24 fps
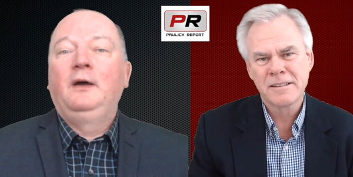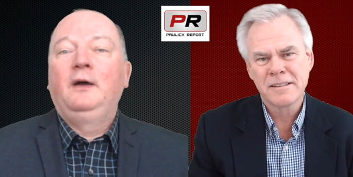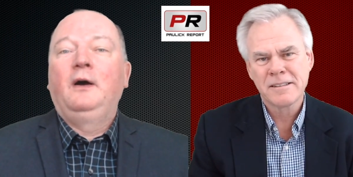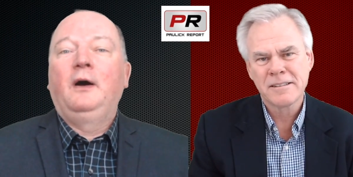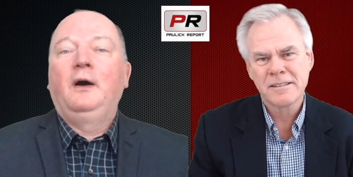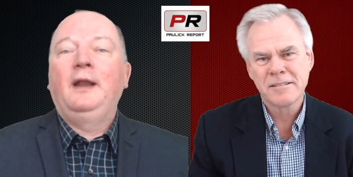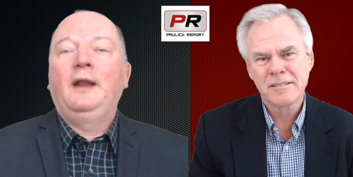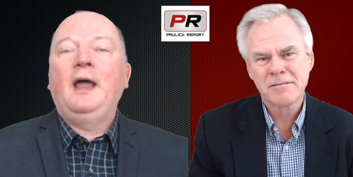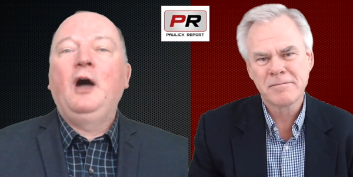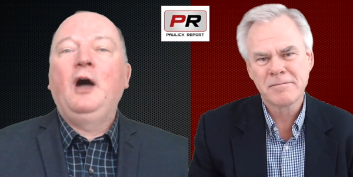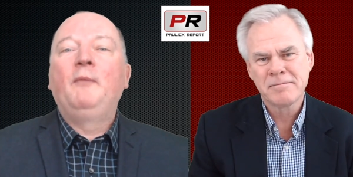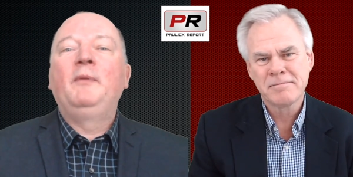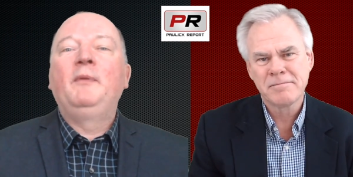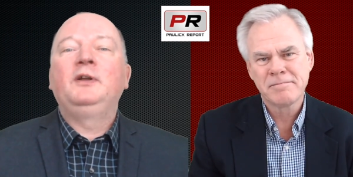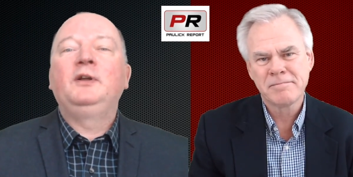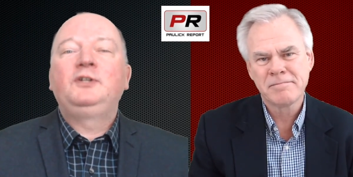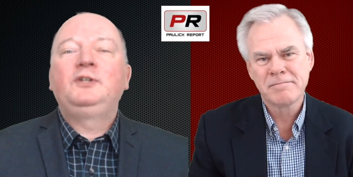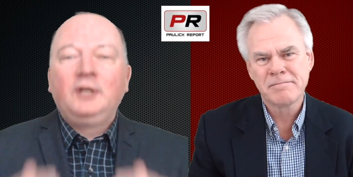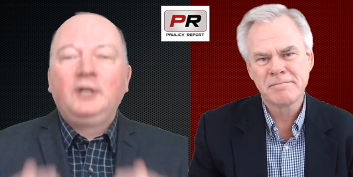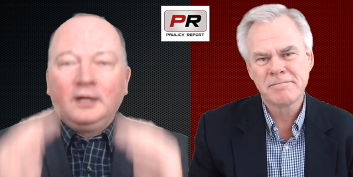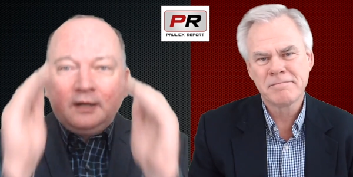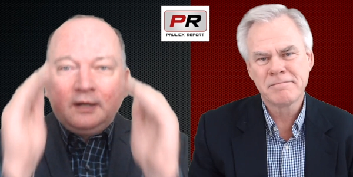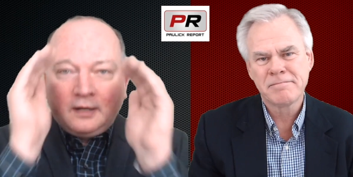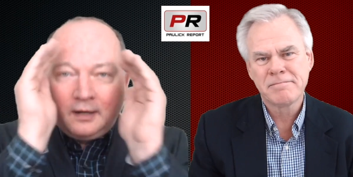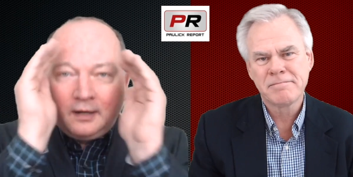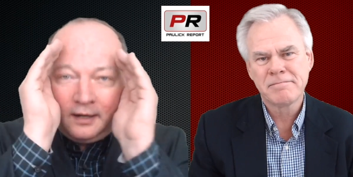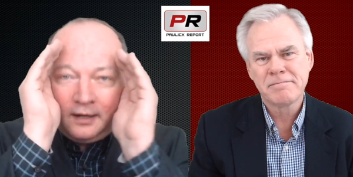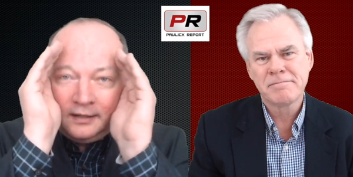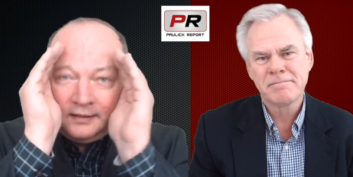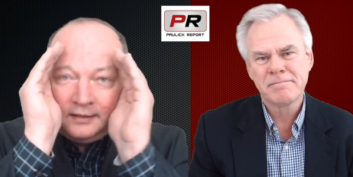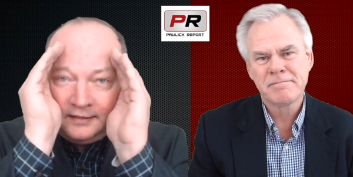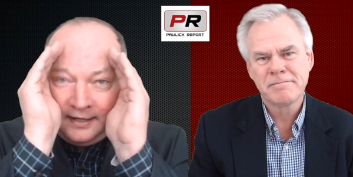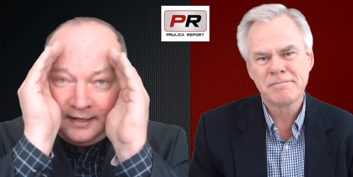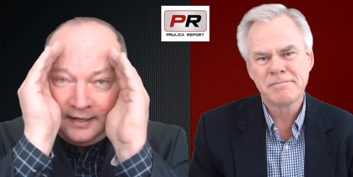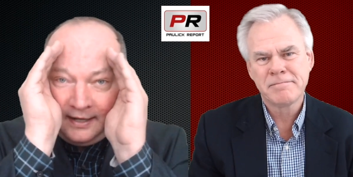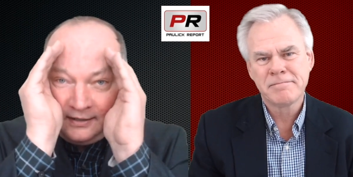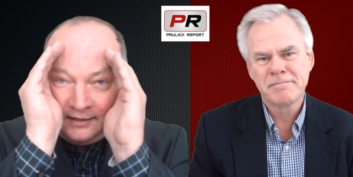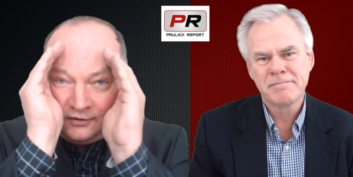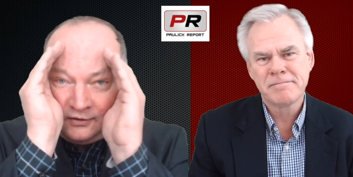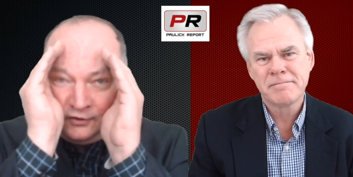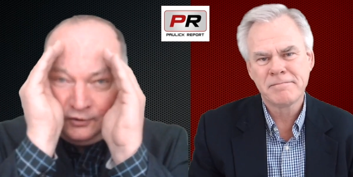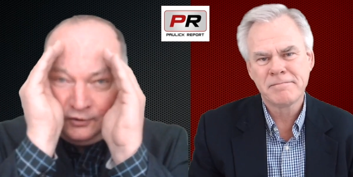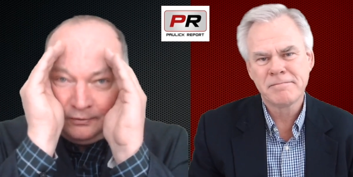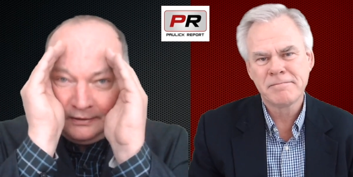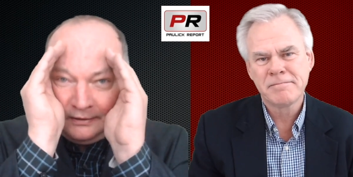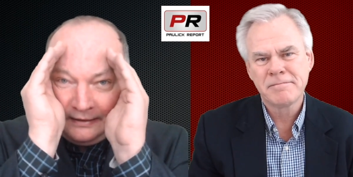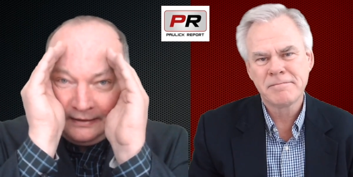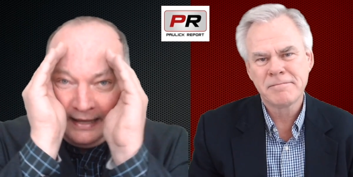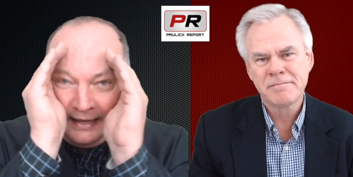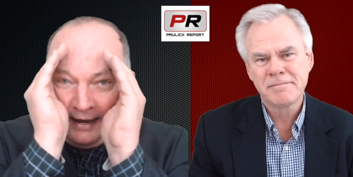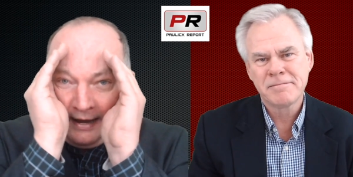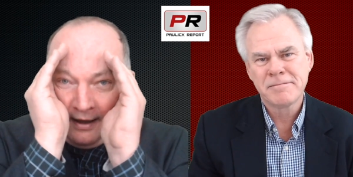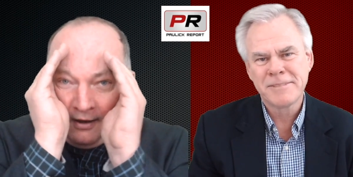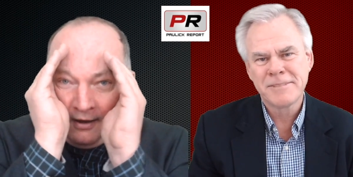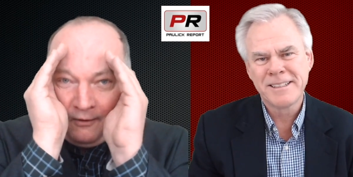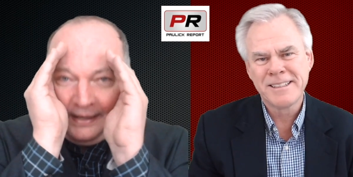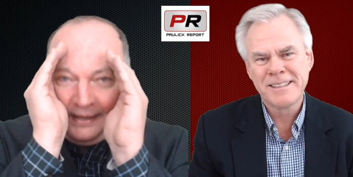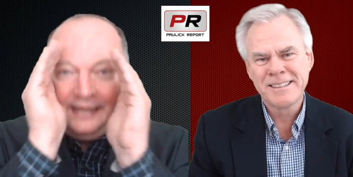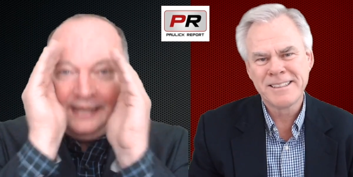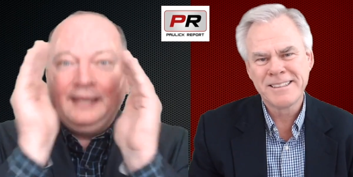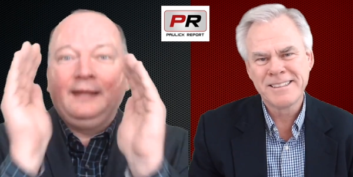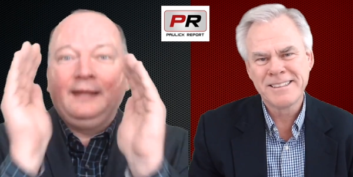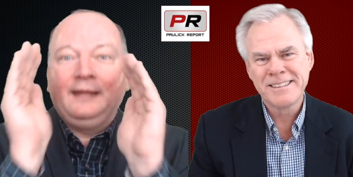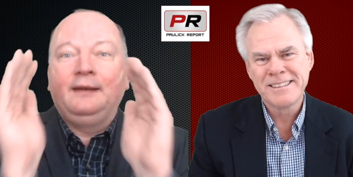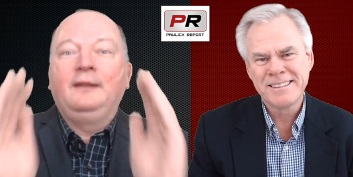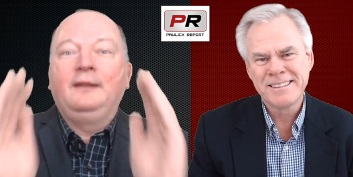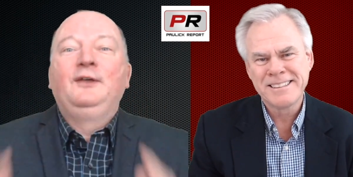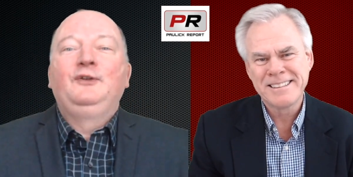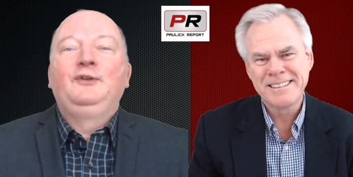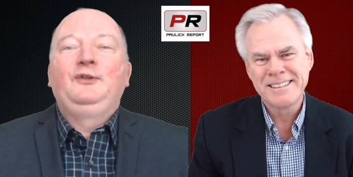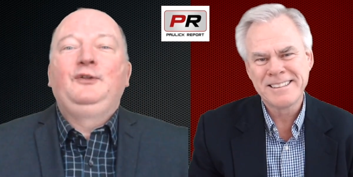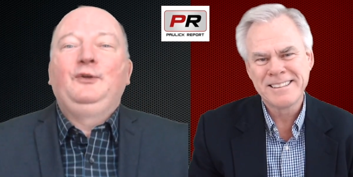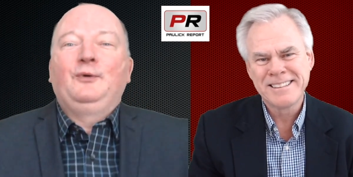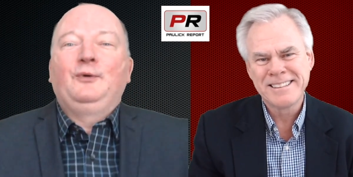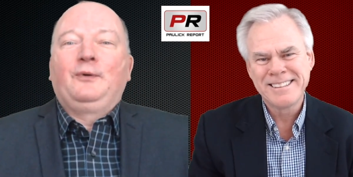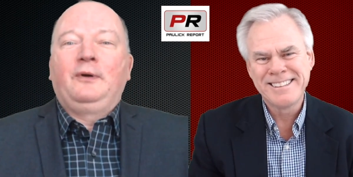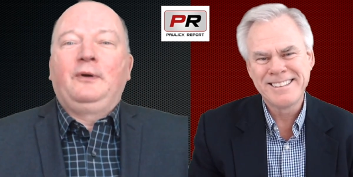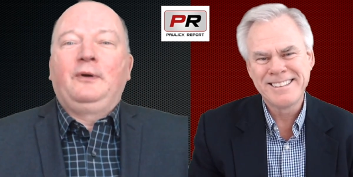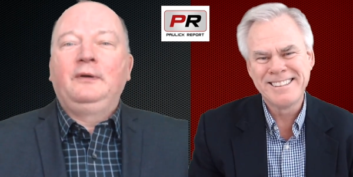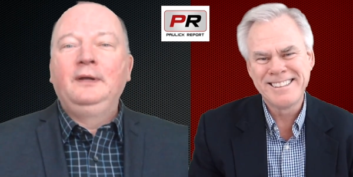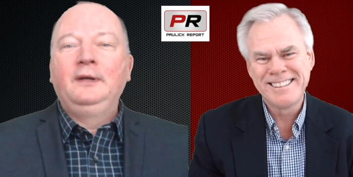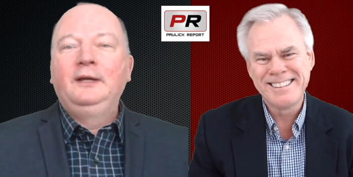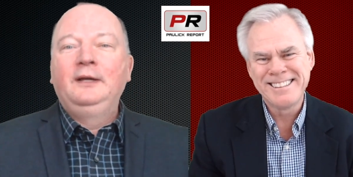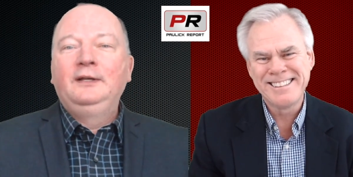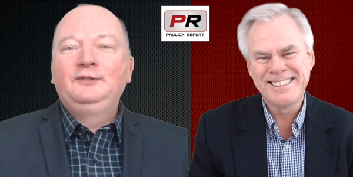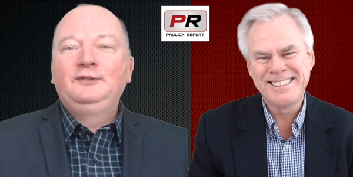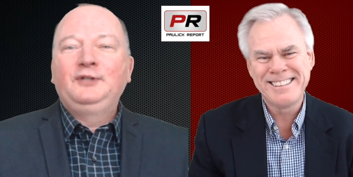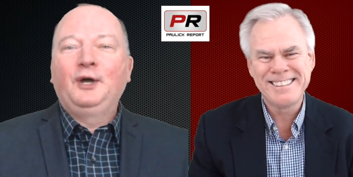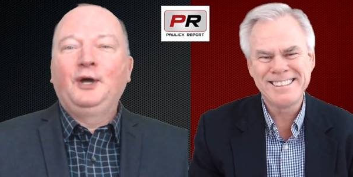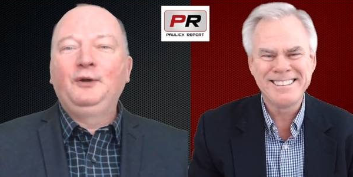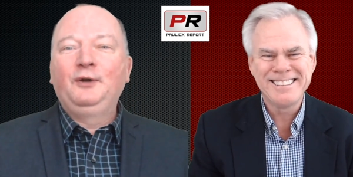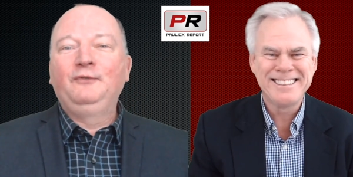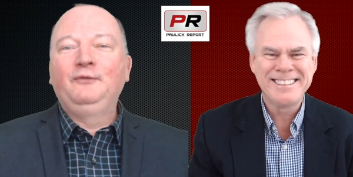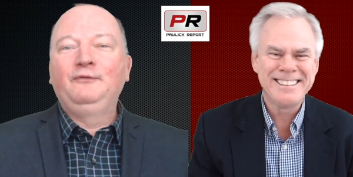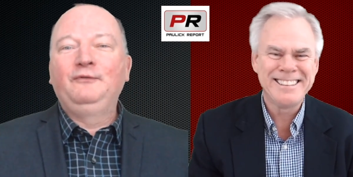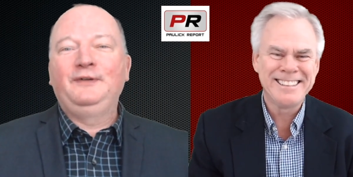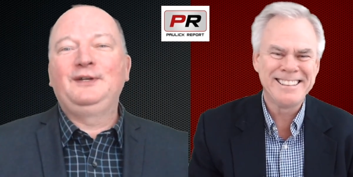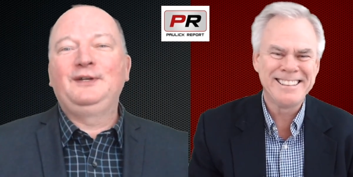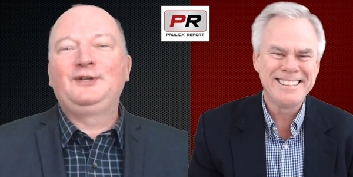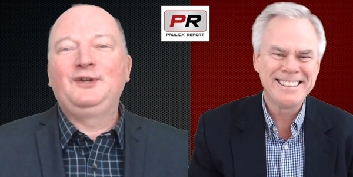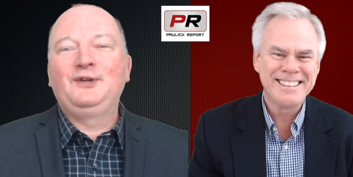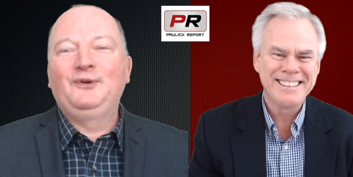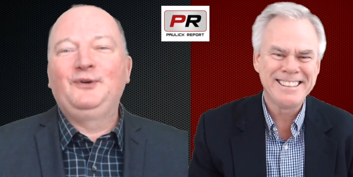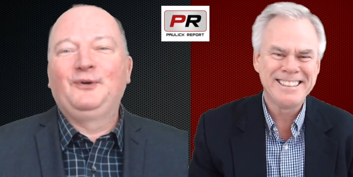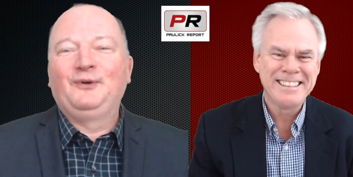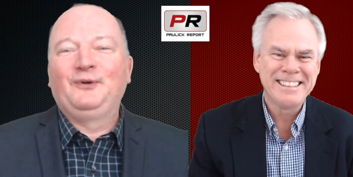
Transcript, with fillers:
Speaker 1: on how much context you allow in to your tunnel vision